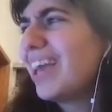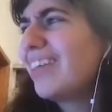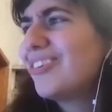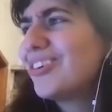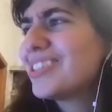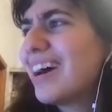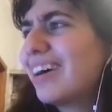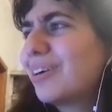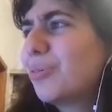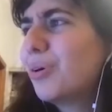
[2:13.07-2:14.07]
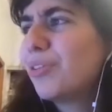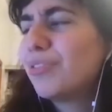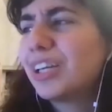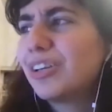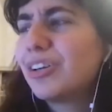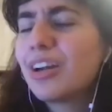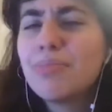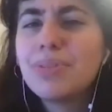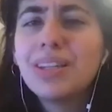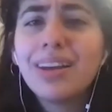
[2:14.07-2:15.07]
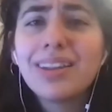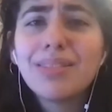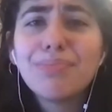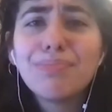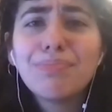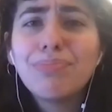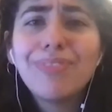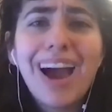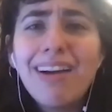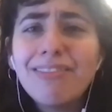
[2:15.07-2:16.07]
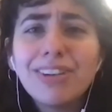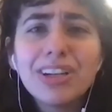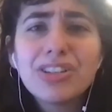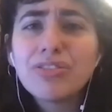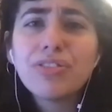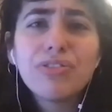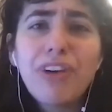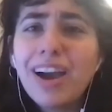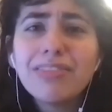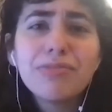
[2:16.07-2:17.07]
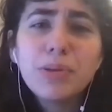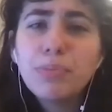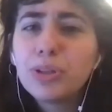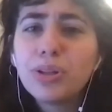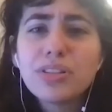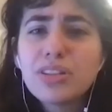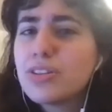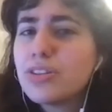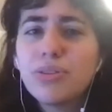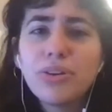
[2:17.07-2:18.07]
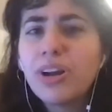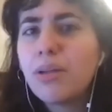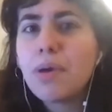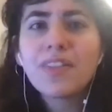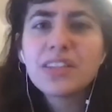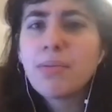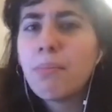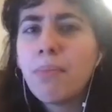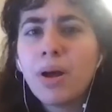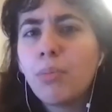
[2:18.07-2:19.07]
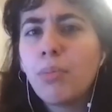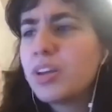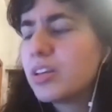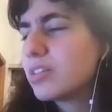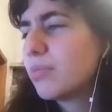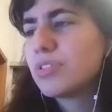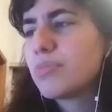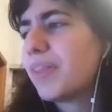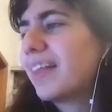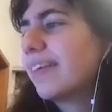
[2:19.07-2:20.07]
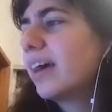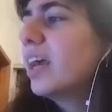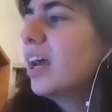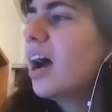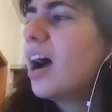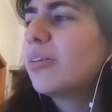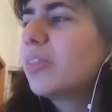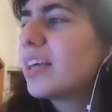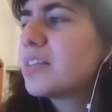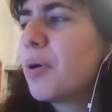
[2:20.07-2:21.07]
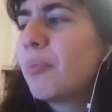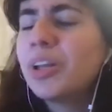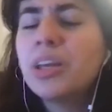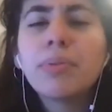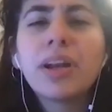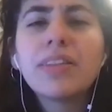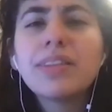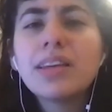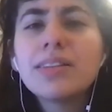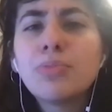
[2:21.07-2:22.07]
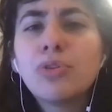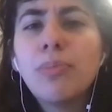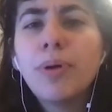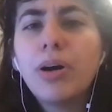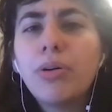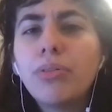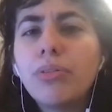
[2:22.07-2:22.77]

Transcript: there's that quote of like, you're going to be like the average of the five people closest to you. You're going to make the same amount of money as them or something like that. I don't think it's about money, but I think it's more about